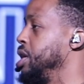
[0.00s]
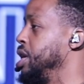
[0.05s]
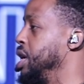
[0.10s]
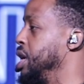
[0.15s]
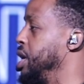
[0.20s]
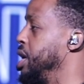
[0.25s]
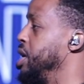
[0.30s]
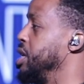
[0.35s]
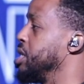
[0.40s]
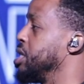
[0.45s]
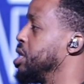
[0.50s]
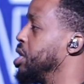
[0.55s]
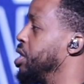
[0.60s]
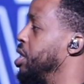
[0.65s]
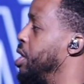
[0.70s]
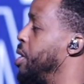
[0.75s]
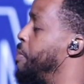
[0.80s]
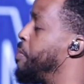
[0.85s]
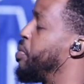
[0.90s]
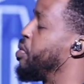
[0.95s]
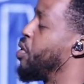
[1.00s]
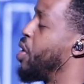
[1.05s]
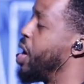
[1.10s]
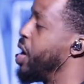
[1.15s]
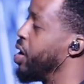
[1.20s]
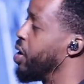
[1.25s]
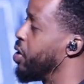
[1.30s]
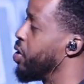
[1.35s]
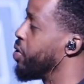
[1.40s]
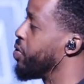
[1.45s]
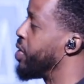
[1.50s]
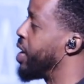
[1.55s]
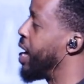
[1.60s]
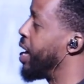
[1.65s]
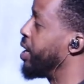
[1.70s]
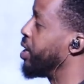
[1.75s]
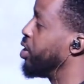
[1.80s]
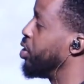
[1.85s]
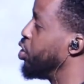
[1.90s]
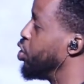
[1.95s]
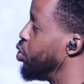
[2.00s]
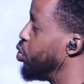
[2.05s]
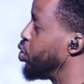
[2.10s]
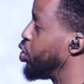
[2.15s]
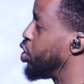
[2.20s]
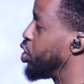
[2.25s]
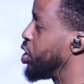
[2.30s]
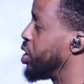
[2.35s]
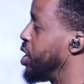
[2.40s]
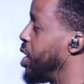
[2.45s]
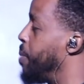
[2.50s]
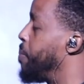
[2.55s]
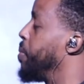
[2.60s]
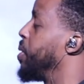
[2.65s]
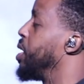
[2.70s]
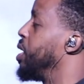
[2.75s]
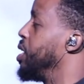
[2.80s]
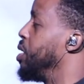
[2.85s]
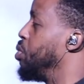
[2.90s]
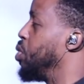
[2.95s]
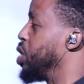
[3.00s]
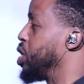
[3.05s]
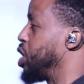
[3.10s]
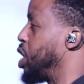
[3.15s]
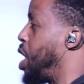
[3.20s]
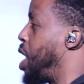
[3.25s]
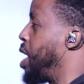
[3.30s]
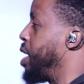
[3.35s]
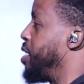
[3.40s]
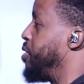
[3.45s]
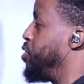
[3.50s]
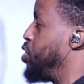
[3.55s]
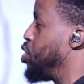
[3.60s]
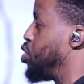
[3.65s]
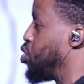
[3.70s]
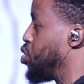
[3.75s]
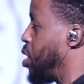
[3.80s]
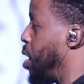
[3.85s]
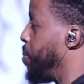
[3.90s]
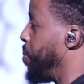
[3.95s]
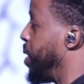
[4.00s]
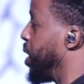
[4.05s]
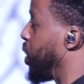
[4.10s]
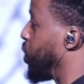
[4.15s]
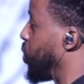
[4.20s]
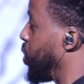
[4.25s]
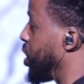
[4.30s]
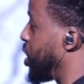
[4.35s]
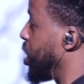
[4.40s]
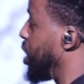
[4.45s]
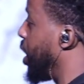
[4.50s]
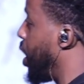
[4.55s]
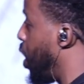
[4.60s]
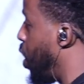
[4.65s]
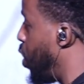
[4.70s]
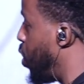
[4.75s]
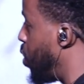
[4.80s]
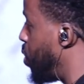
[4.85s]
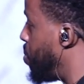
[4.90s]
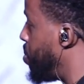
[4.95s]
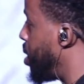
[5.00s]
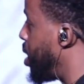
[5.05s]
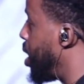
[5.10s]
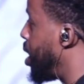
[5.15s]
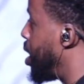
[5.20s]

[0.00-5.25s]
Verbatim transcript: It is the prayer that you typically were taught if you grew up in a Christian home.